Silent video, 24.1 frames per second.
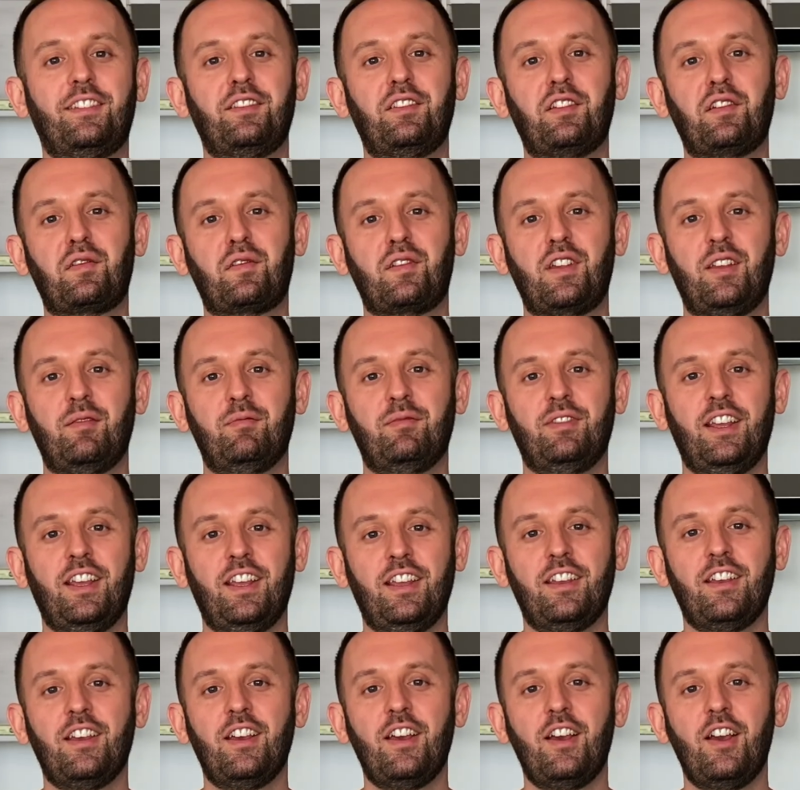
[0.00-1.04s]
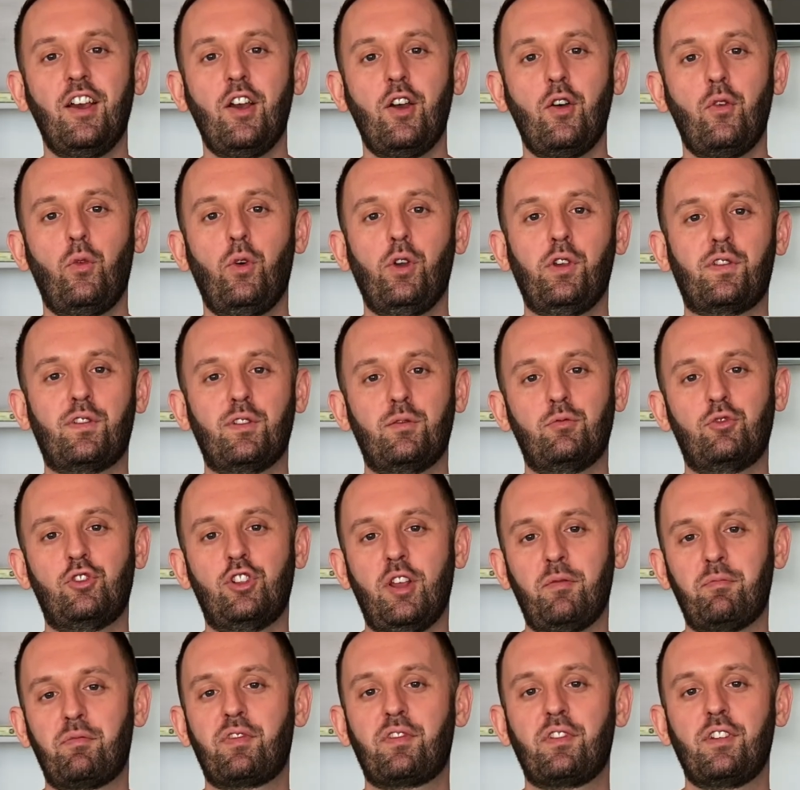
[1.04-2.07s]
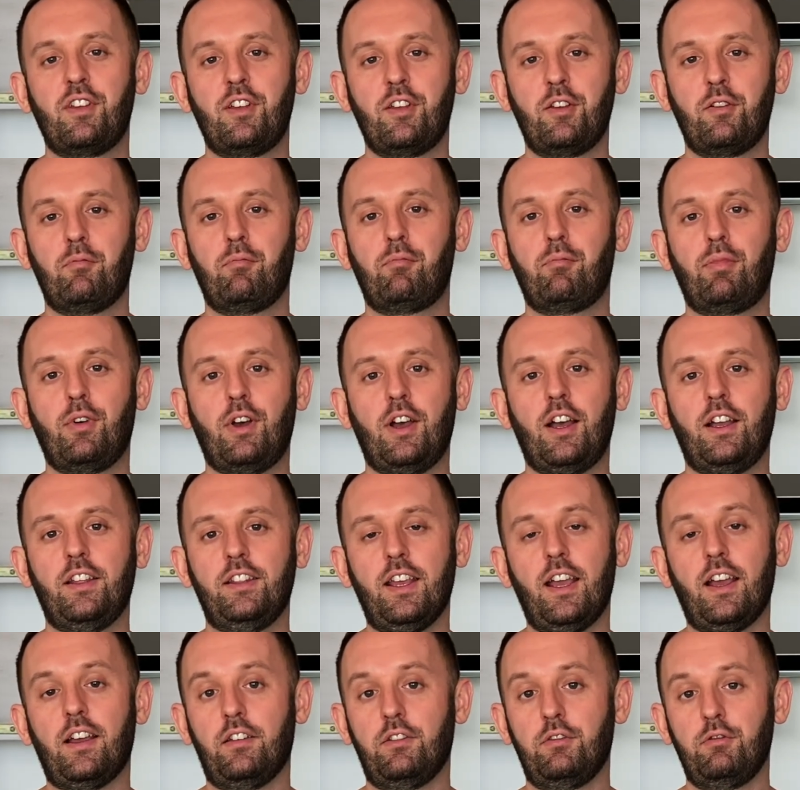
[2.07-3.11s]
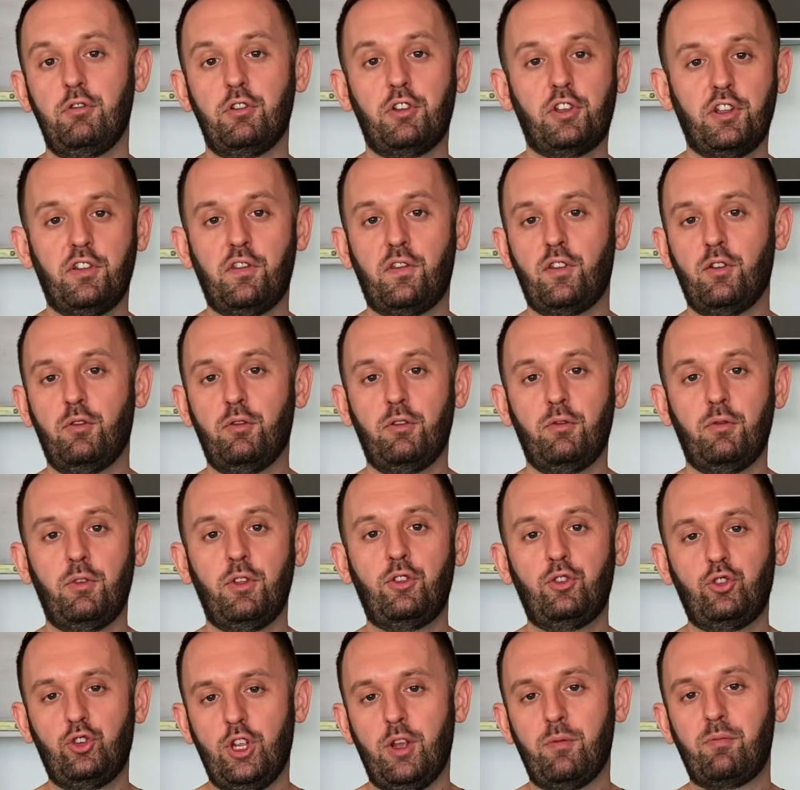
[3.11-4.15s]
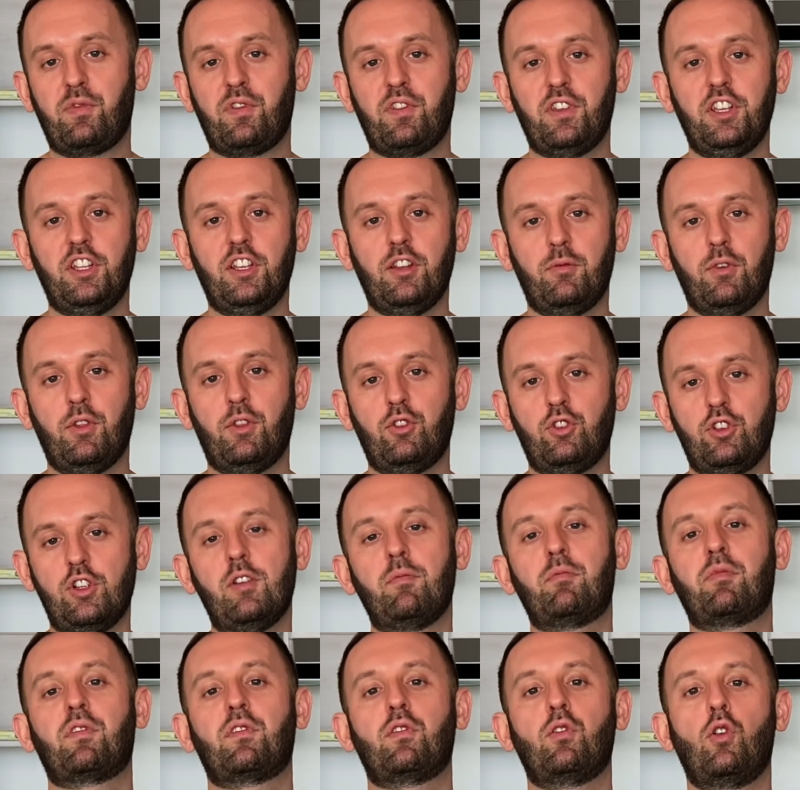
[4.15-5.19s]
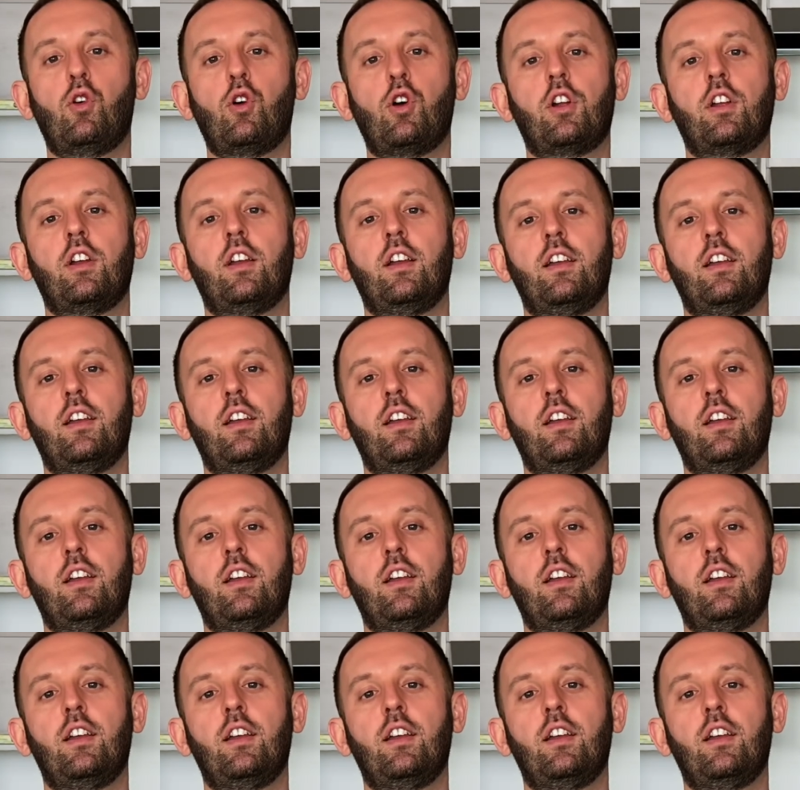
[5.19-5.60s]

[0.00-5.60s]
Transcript: the same day with some chips. But yeah, you can serve it with chips, eat it with chips, or